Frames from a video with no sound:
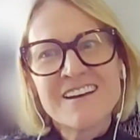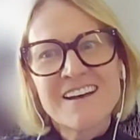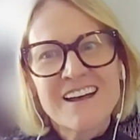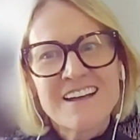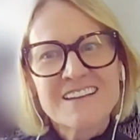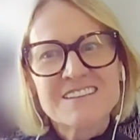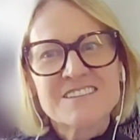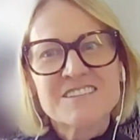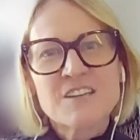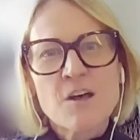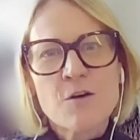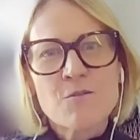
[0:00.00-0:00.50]

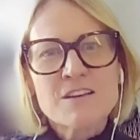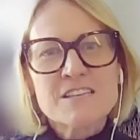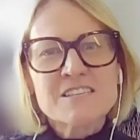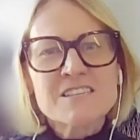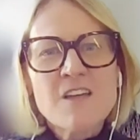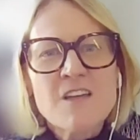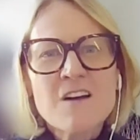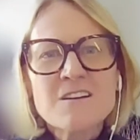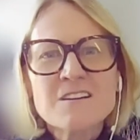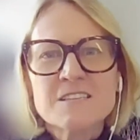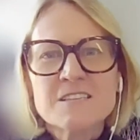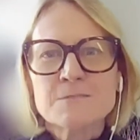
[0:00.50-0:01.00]
And so as
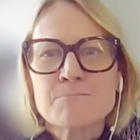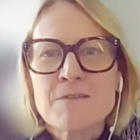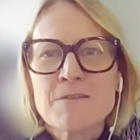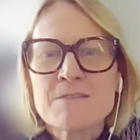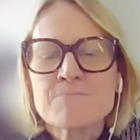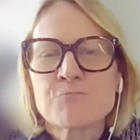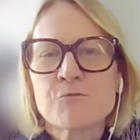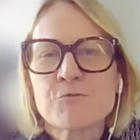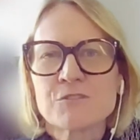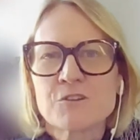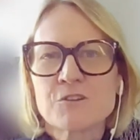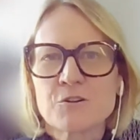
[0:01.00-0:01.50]
long as
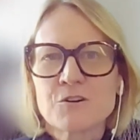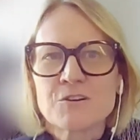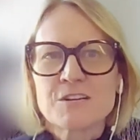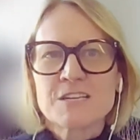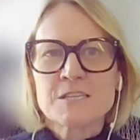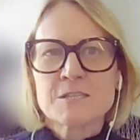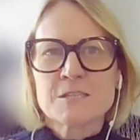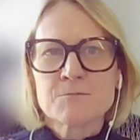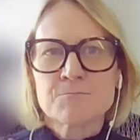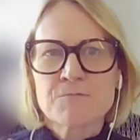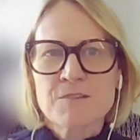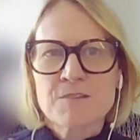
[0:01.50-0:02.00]
people are
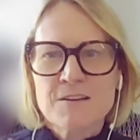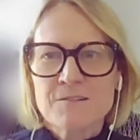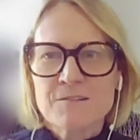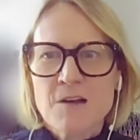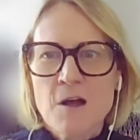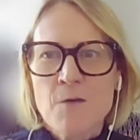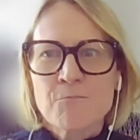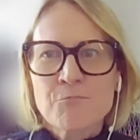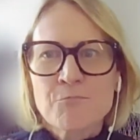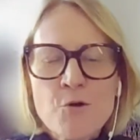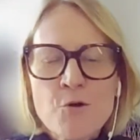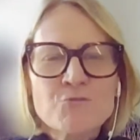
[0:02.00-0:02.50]

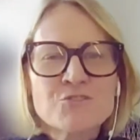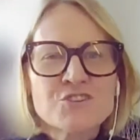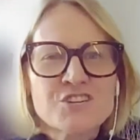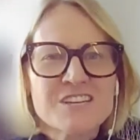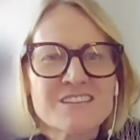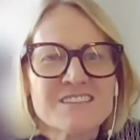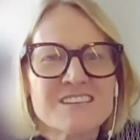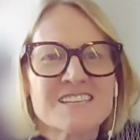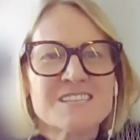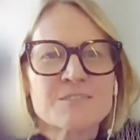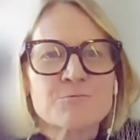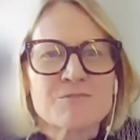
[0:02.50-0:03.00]

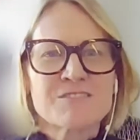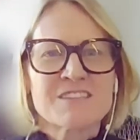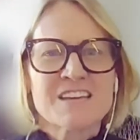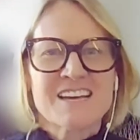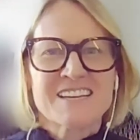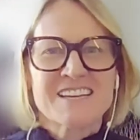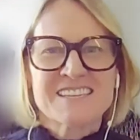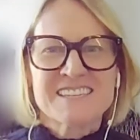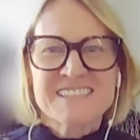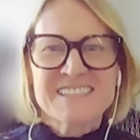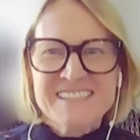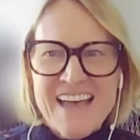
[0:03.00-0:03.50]
approaching this with
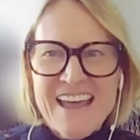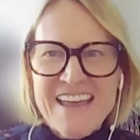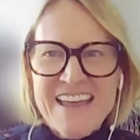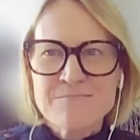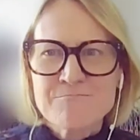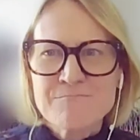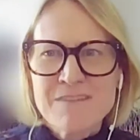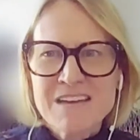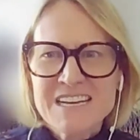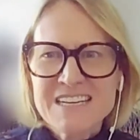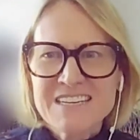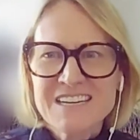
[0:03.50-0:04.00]

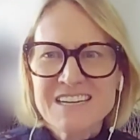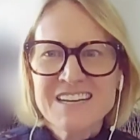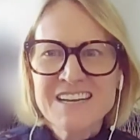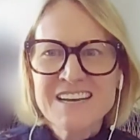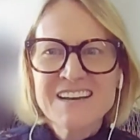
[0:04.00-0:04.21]
excitement